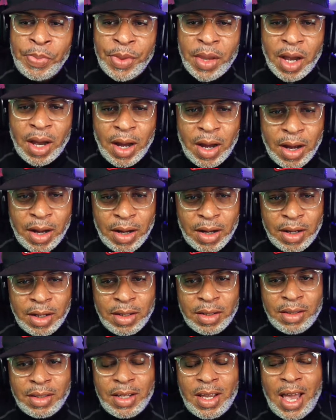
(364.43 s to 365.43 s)

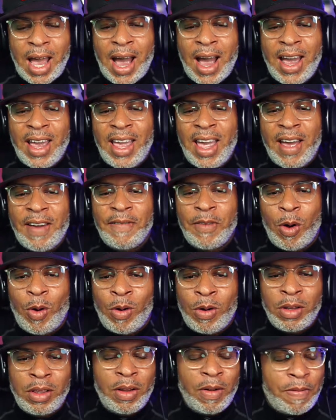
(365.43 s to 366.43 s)
I have
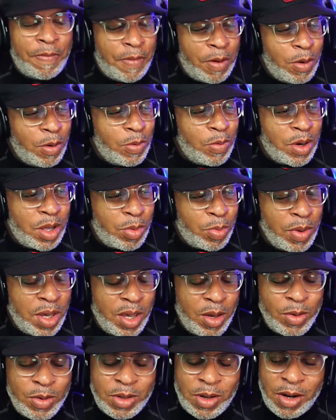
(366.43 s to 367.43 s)
on the phone with me
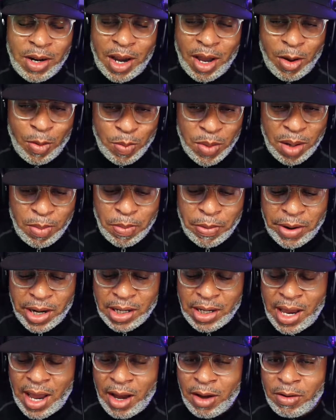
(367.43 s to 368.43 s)
who's going to help me
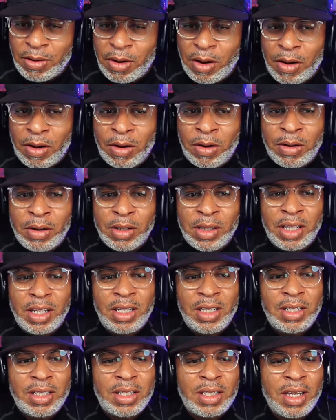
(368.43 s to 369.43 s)
break down all
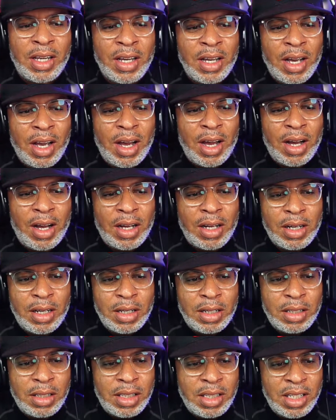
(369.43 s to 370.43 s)
these
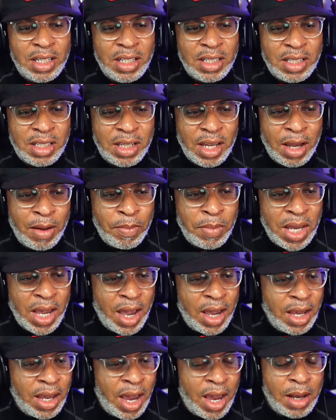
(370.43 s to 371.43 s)

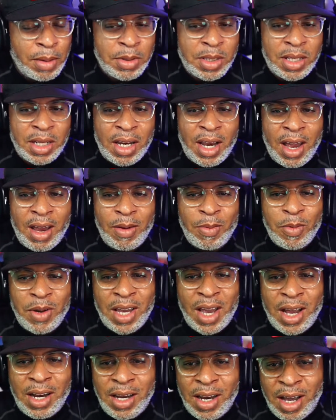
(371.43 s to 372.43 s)
NBA games tonight. We
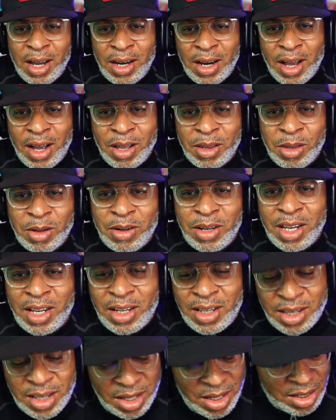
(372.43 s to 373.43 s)
got none other
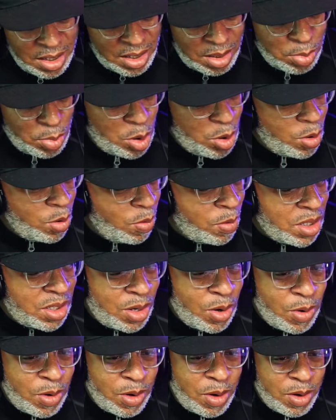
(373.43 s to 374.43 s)
than D Smooth. What's
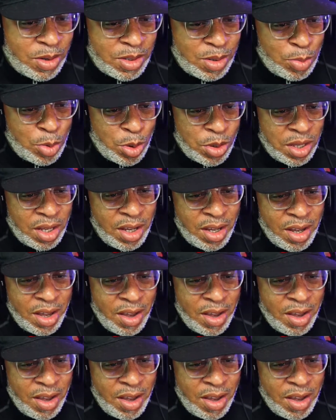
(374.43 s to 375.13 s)
going on, Smoothie?